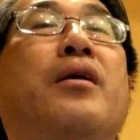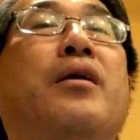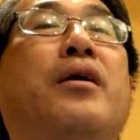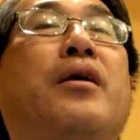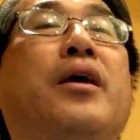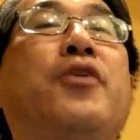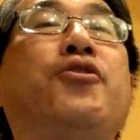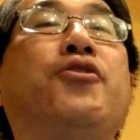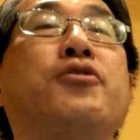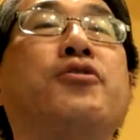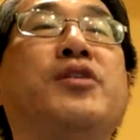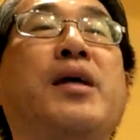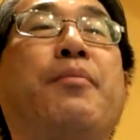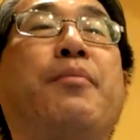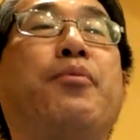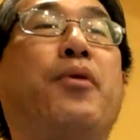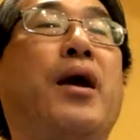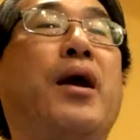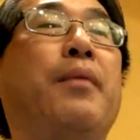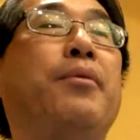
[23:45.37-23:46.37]
intercept
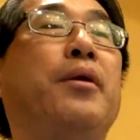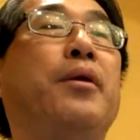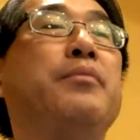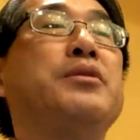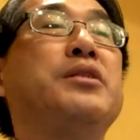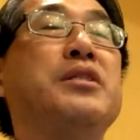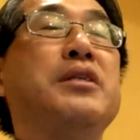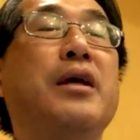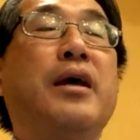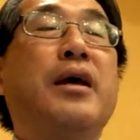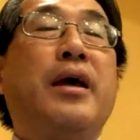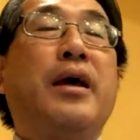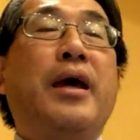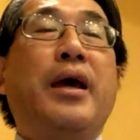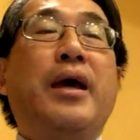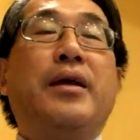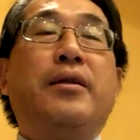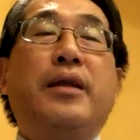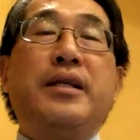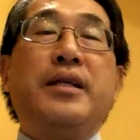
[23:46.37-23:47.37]
problems,
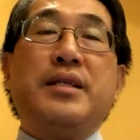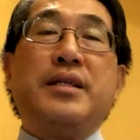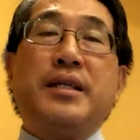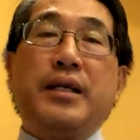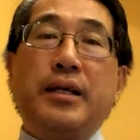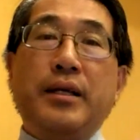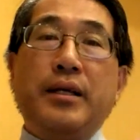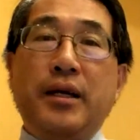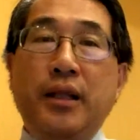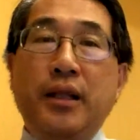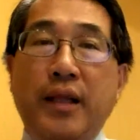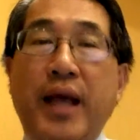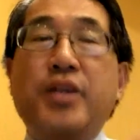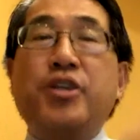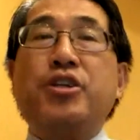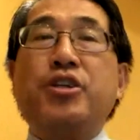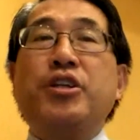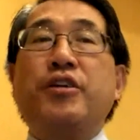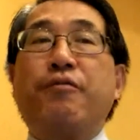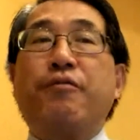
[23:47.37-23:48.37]
and it's a
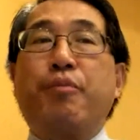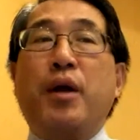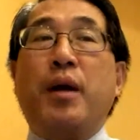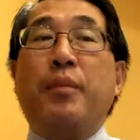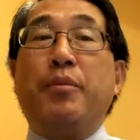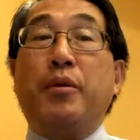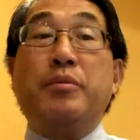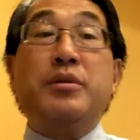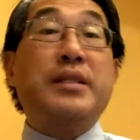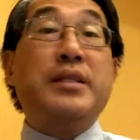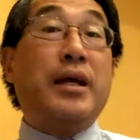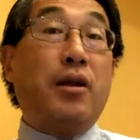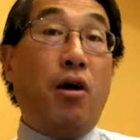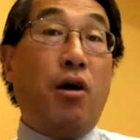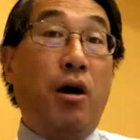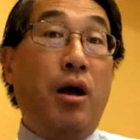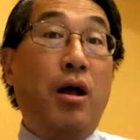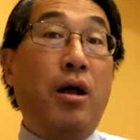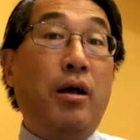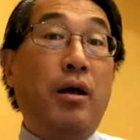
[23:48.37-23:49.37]
collection of problems that
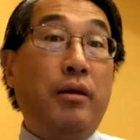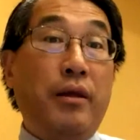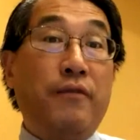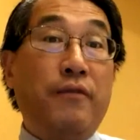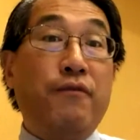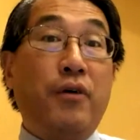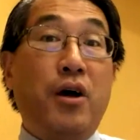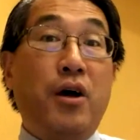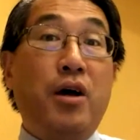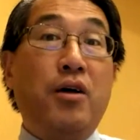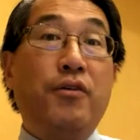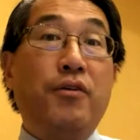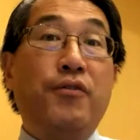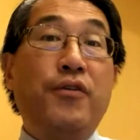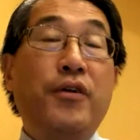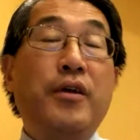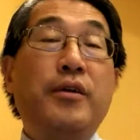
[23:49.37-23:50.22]
all involve